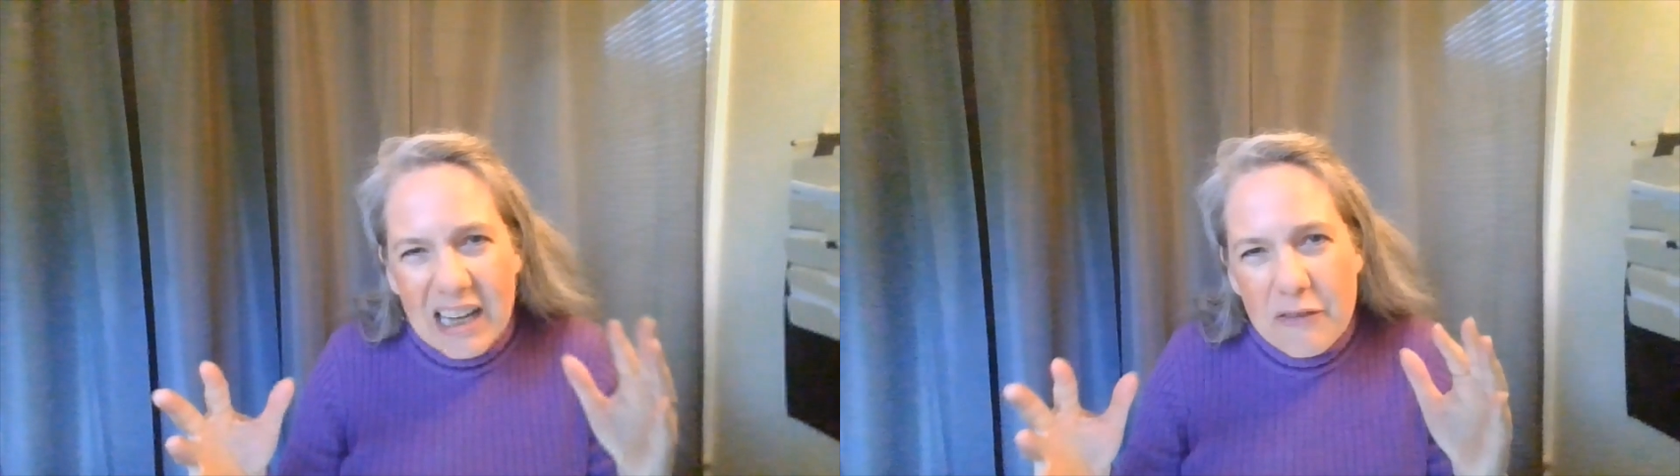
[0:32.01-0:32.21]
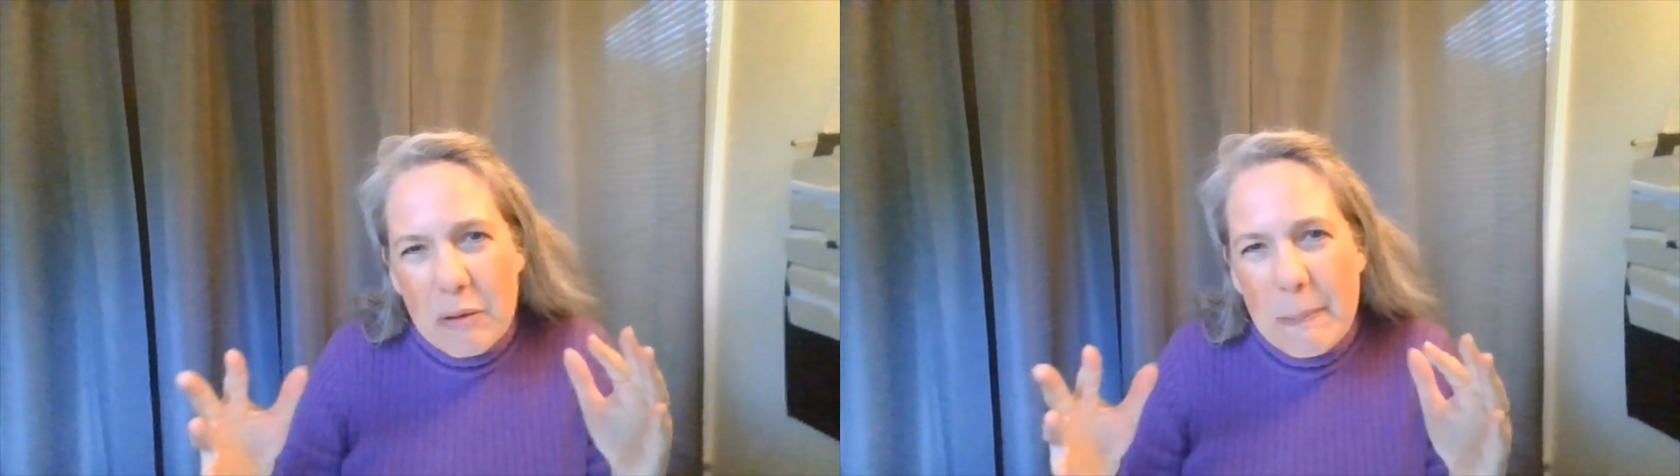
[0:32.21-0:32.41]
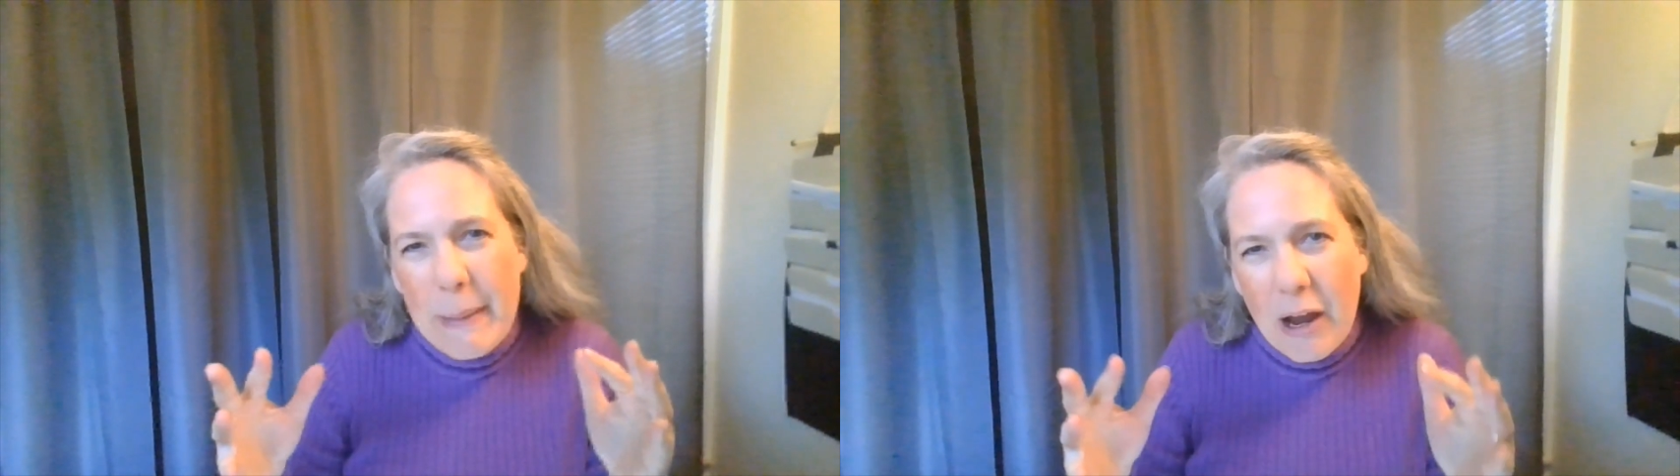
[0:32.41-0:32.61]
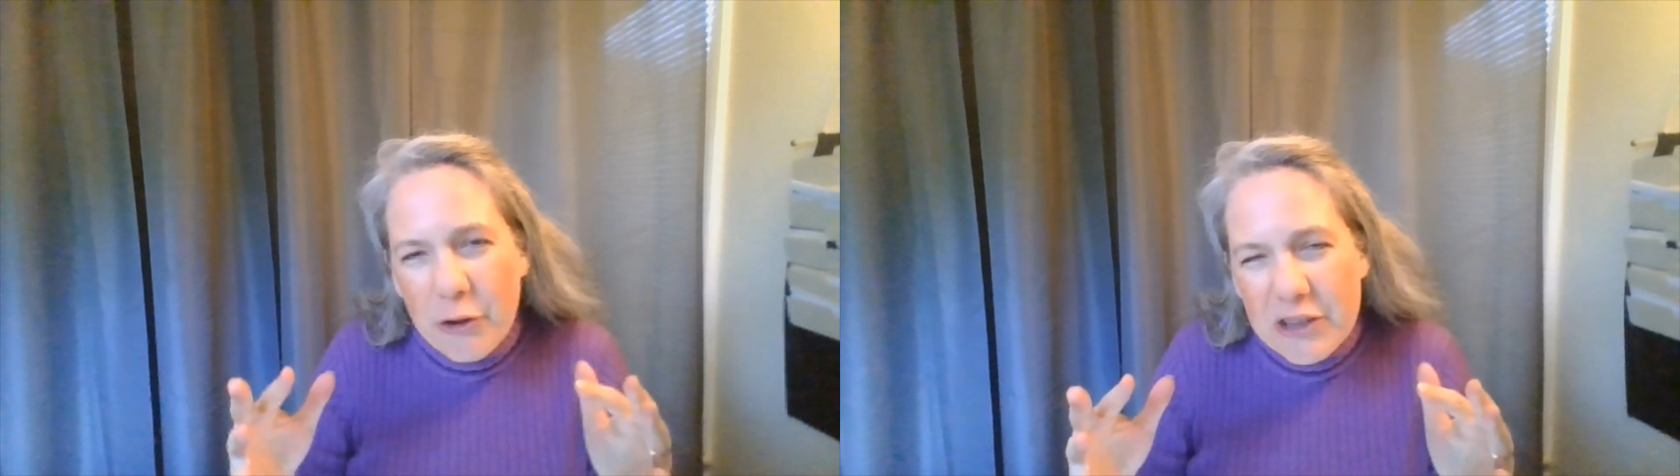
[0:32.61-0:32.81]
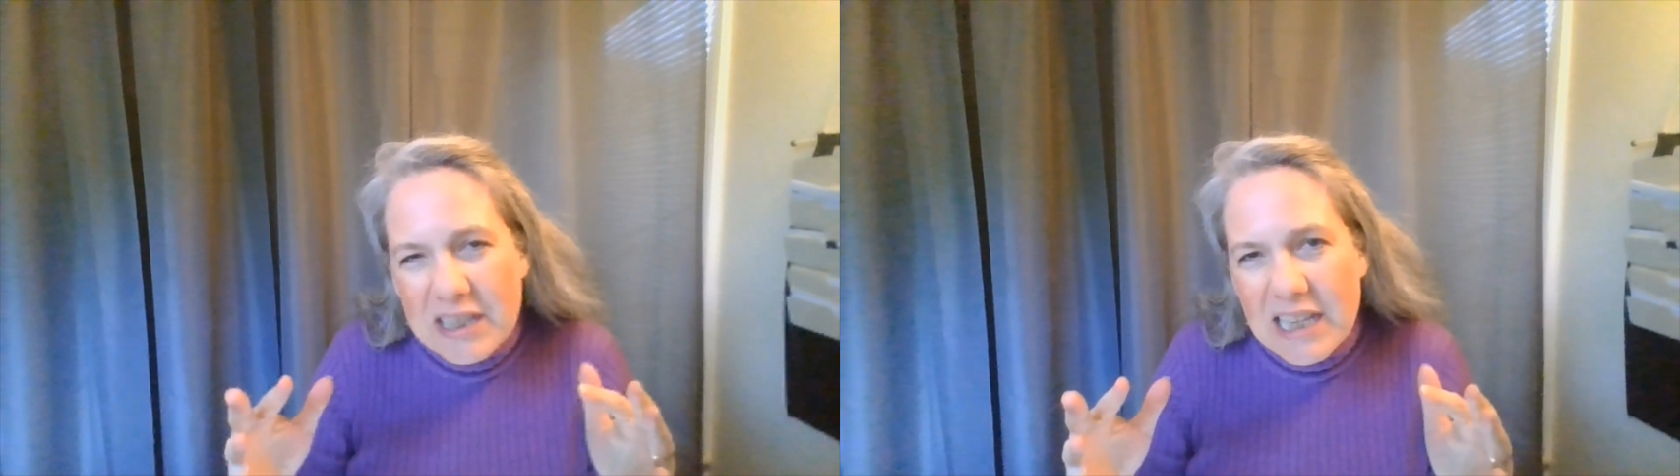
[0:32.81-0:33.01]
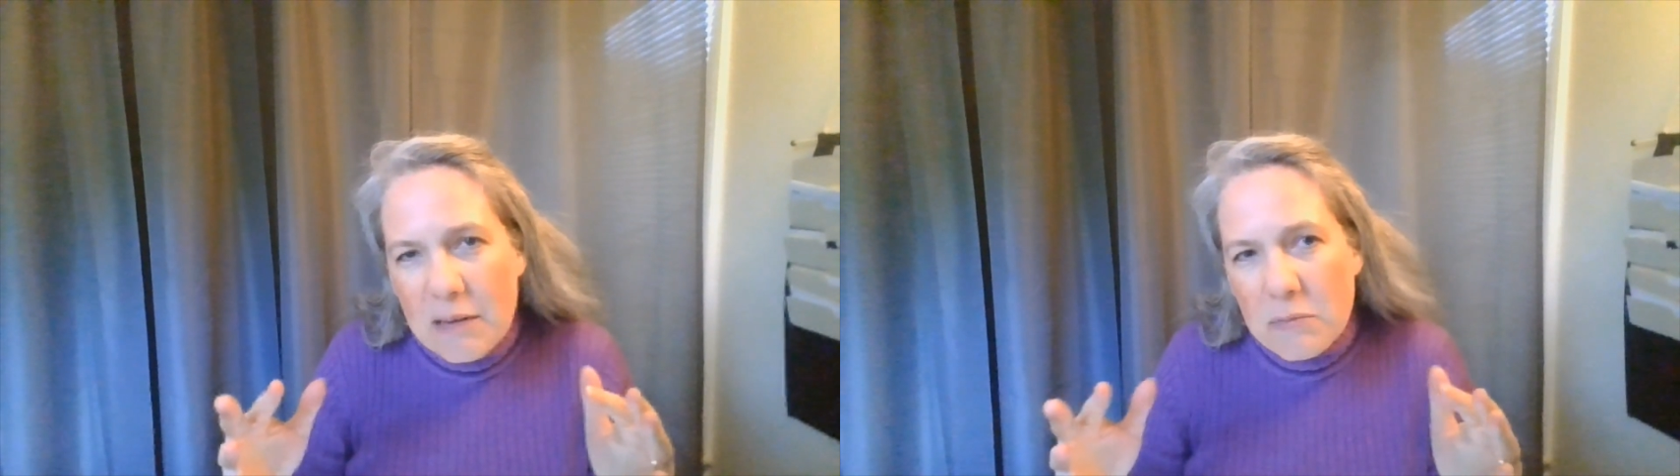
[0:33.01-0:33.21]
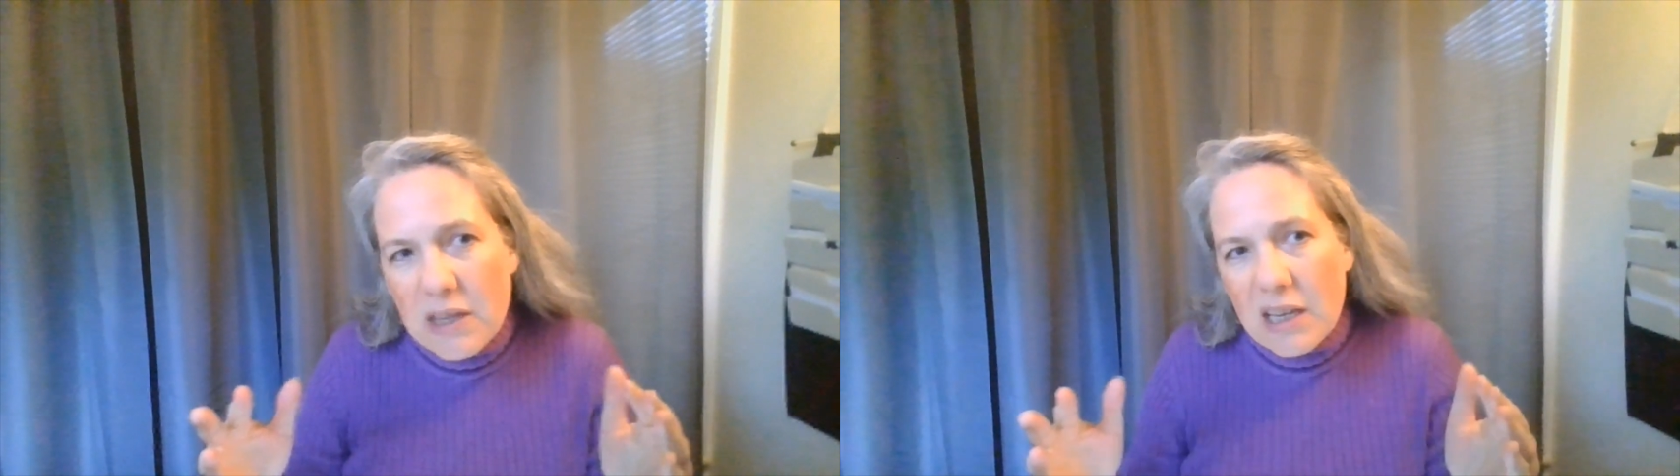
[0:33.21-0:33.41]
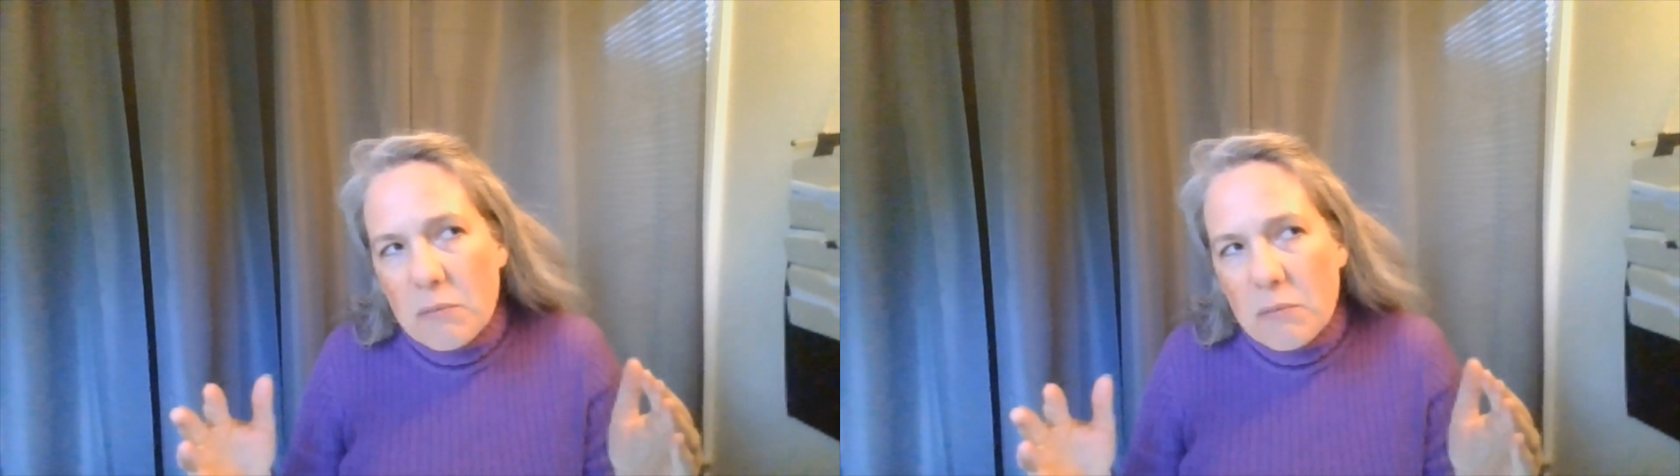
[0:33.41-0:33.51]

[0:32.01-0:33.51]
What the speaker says: of about the same thing,